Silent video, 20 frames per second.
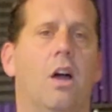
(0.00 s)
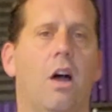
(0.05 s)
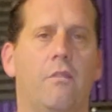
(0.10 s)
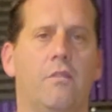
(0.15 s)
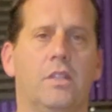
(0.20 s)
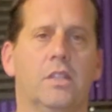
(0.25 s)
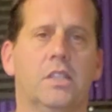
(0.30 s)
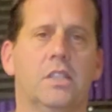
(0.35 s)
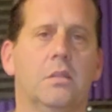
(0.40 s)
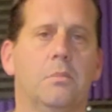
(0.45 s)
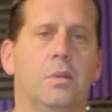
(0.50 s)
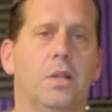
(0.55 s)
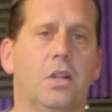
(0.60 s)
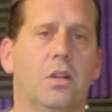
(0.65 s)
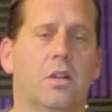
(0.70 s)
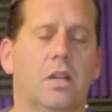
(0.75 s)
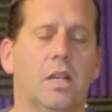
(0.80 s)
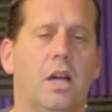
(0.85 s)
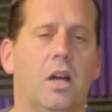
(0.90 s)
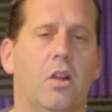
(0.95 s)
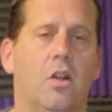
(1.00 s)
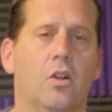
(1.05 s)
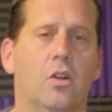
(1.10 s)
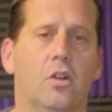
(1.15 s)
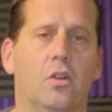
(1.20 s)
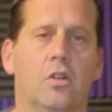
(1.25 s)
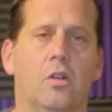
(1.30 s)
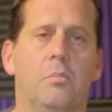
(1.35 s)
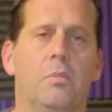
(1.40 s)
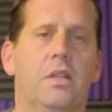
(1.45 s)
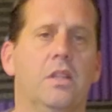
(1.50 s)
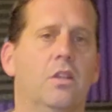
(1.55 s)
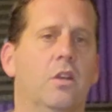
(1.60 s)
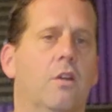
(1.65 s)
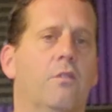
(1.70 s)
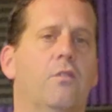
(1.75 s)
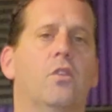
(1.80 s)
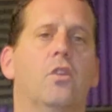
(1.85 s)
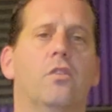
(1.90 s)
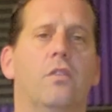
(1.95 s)
Obviously, depending on how long you're going to be
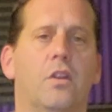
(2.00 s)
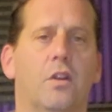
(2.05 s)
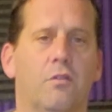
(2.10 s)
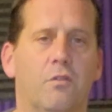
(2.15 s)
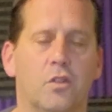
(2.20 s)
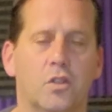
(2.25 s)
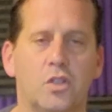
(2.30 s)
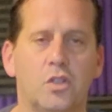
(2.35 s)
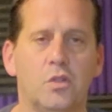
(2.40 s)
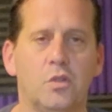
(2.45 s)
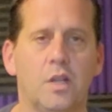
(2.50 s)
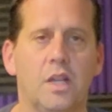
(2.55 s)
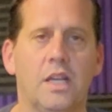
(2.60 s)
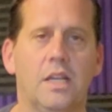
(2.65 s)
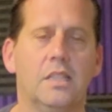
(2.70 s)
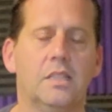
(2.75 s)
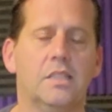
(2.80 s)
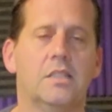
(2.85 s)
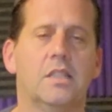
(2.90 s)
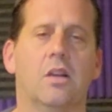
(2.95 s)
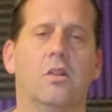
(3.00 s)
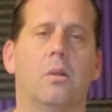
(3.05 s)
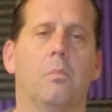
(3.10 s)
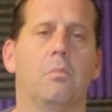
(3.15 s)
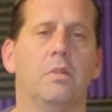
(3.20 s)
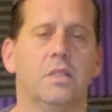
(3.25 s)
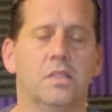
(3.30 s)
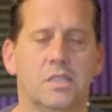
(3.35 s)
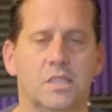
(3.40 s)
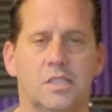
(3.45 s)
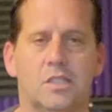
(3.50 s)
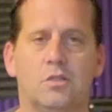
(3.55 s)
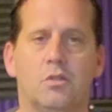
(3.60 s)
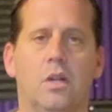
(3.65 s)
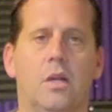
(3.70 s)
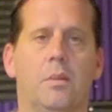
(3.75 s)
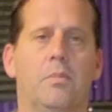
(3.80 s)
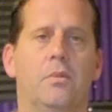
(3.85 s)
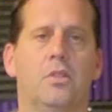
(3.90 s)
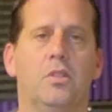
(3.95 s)
there. If you're there for 2 days on a business
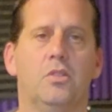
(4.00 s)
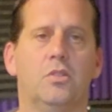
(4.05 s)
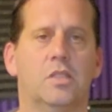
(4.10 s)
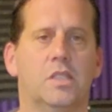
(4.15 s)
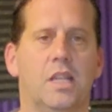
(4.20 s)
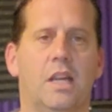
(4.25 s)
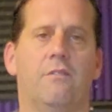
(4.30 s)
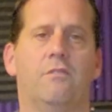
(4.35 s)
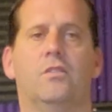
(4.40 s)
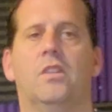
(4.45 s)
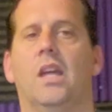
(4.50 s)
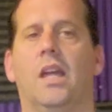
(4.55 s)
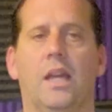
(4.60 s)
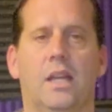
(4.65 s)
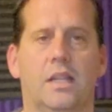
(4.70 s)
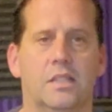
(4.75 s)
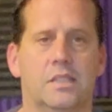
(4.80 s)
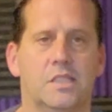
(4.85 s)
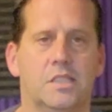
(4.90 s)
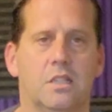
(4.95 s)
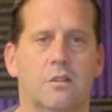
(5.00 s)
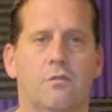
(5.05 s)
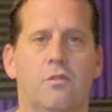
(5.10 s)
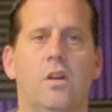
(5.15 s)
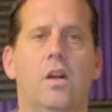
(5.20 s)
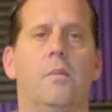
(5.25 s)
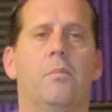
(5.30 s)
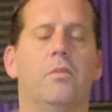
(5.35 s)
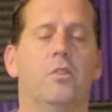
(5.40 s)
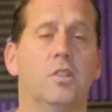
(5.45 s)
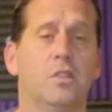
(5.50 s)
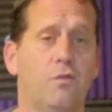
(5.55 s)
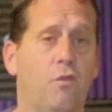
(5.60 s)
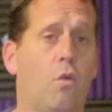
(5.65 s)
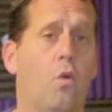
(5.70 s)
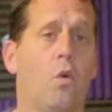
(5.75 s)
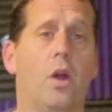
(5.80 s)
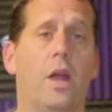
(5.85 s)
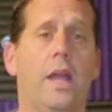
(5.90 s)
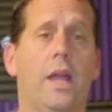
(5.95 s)
trip and you just have to hang stuff up, there's
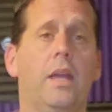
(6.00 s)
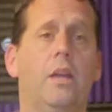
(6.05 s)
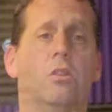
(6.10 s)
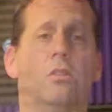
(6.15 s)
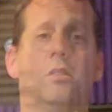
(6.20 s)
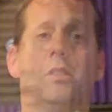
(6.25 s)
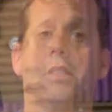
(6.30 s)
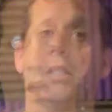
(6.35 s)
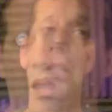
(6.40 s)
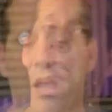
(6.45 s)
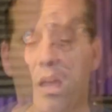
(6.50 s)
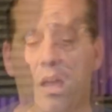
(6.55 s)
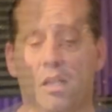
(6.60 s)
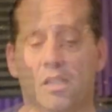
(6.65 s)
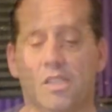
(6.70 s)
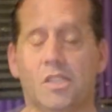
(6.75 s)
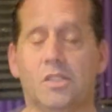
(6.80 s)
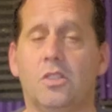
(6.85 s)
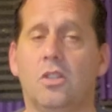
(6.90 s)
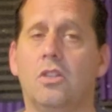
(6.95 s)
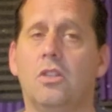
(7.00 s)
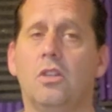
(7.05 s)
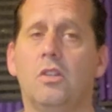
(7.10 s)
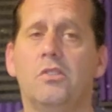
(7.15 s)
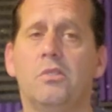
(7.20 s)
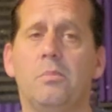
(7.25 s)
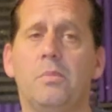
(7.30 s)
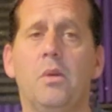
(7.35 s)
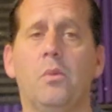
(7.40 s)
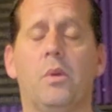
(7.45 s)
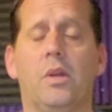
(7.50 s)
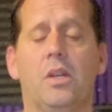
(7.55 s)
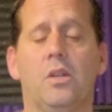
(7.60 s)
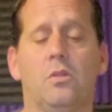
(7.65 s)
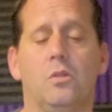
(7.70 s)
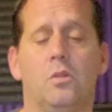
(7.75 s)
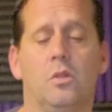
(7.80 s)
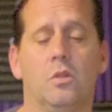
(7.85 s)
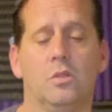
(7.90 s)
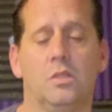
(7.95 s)
4 hangers, so your clothes will be
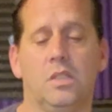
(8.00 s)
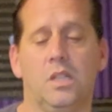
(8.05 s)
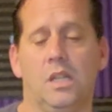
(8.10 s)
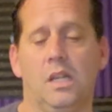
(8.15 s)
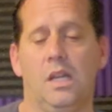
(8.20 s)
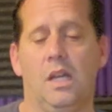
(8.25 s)
wrinkled.